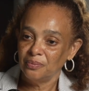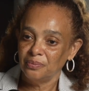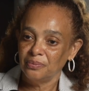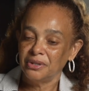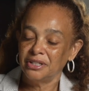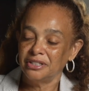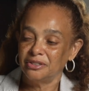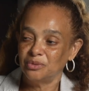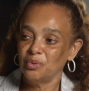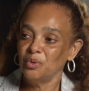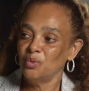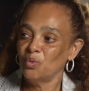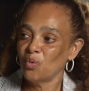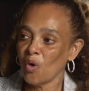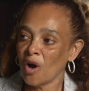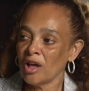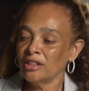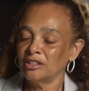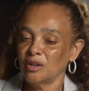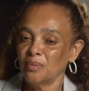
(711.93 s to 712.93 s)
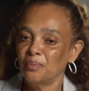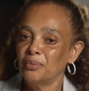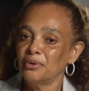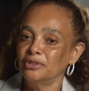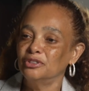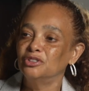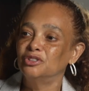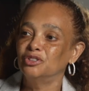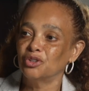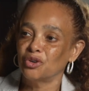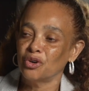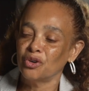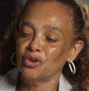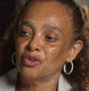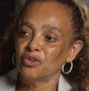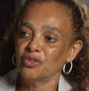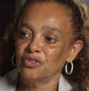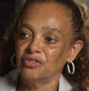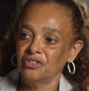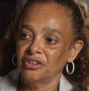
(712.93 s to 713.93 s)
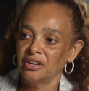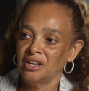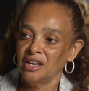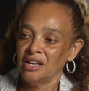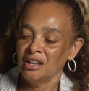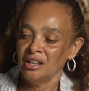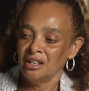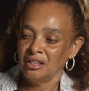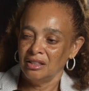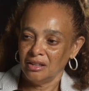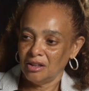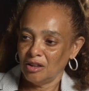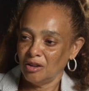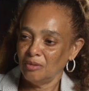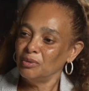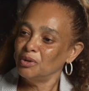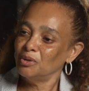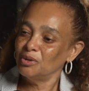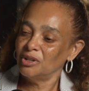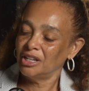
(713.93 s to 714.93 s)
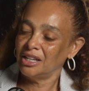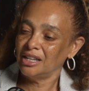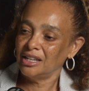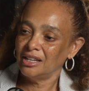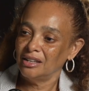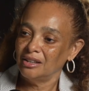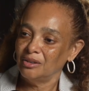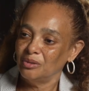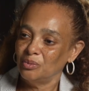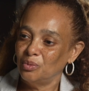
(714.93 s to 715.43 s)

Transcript: because we want to preserve the community.